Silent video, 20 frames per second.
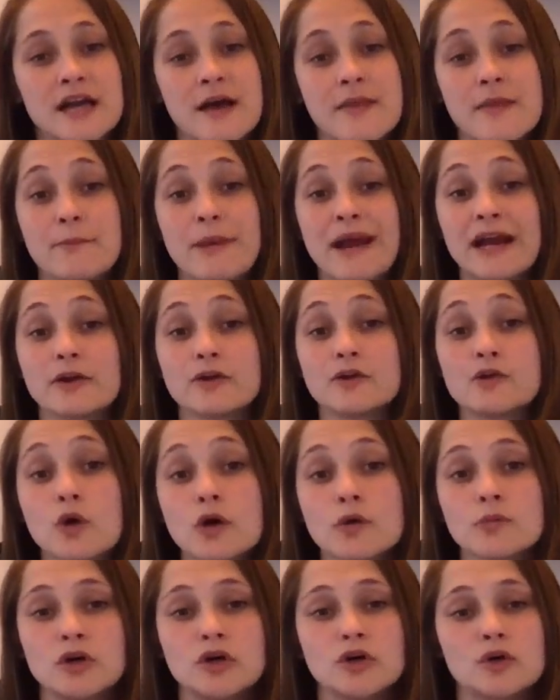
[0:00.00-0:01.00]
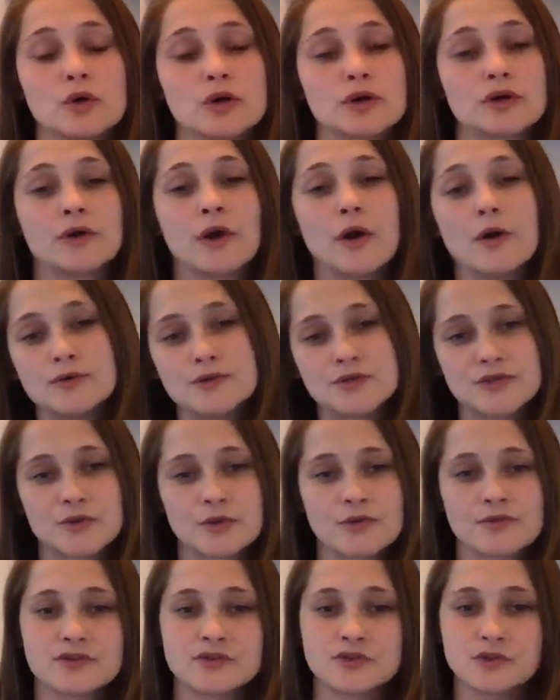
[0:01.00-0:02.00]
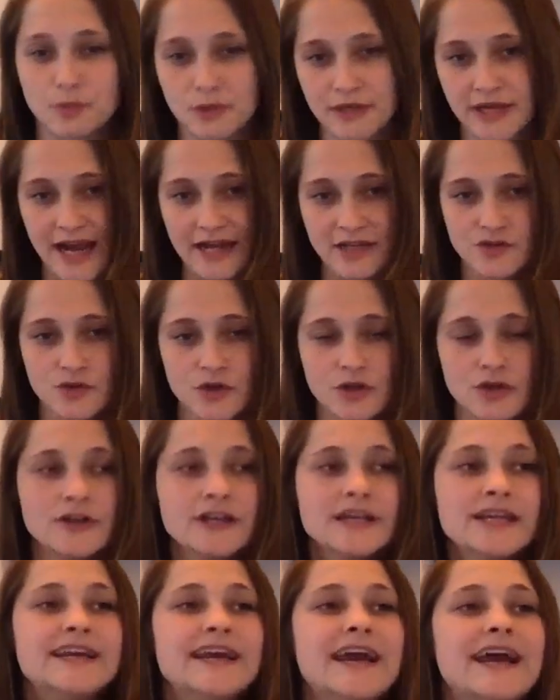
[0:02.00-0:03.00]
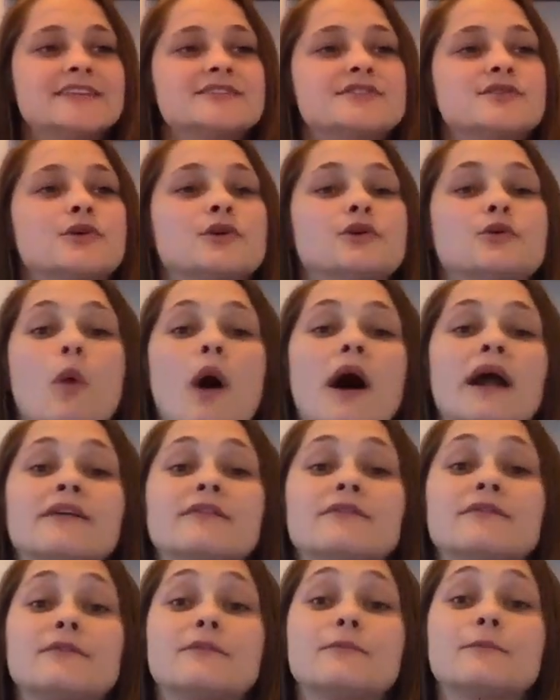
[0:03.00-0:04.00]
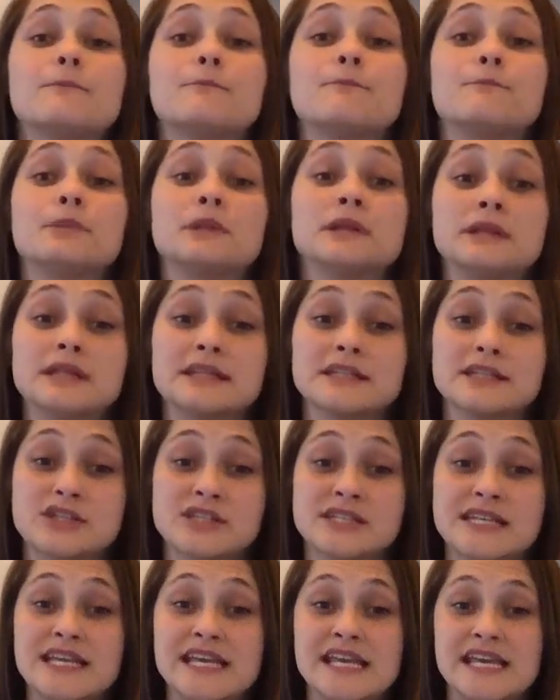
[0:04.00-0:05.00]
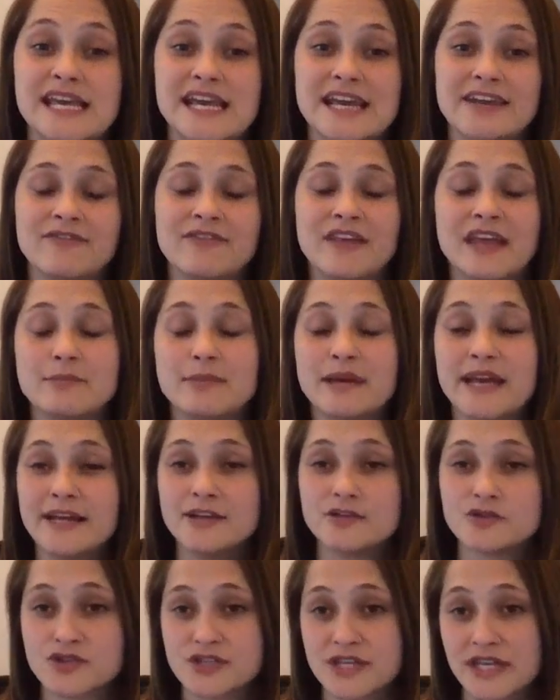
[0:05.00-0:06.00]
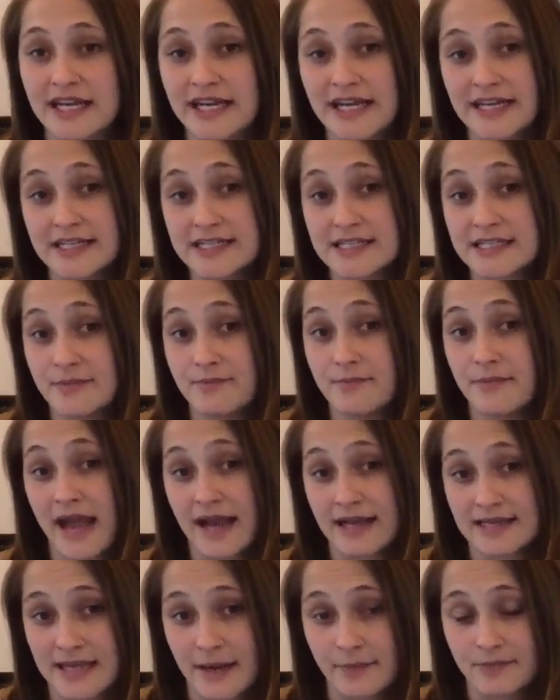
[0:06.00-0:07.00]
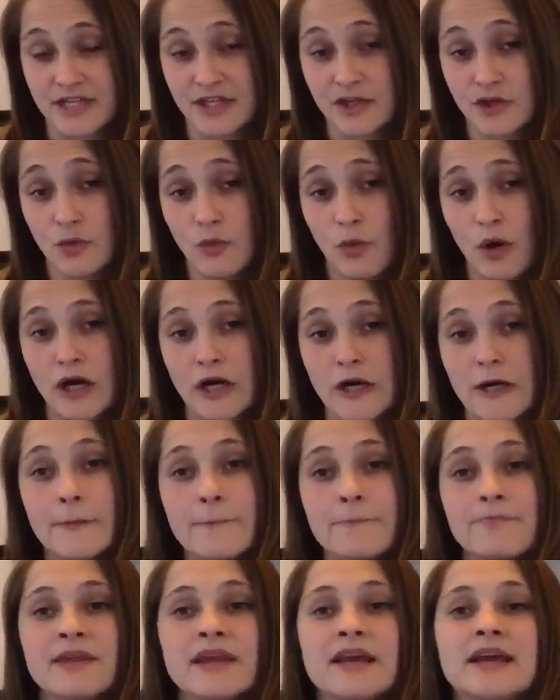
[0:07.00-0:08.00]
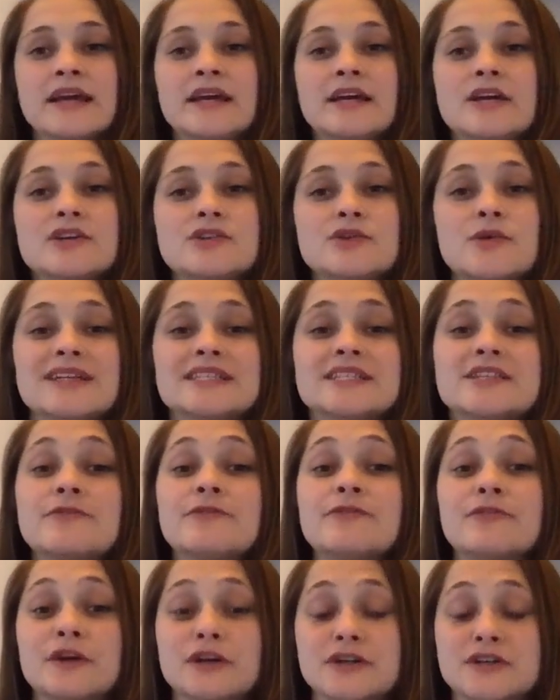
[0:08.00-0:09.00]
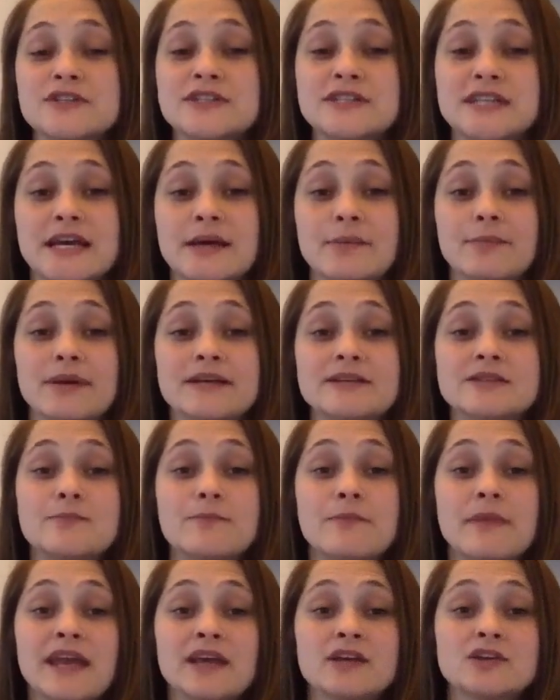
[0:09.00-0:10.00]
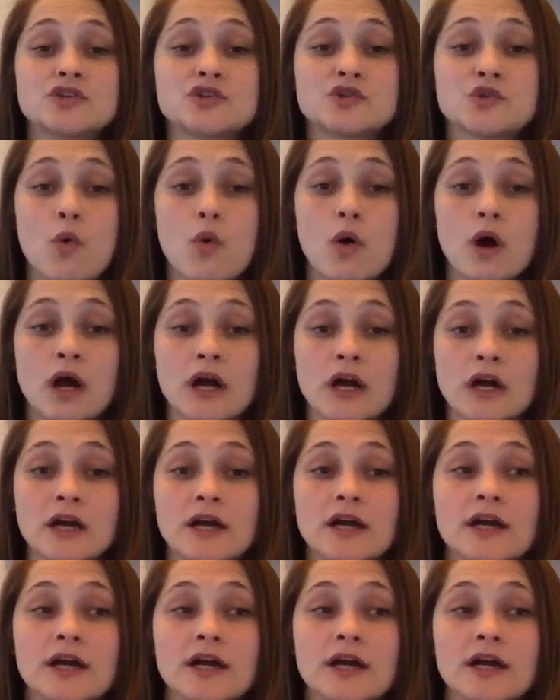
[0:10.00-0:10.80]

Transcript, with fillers: on the paranormal or ghosts or the supernatural. And so you'd want to pl- see if they'd be interested in ex- accepting your work. So that's the first tip is make sure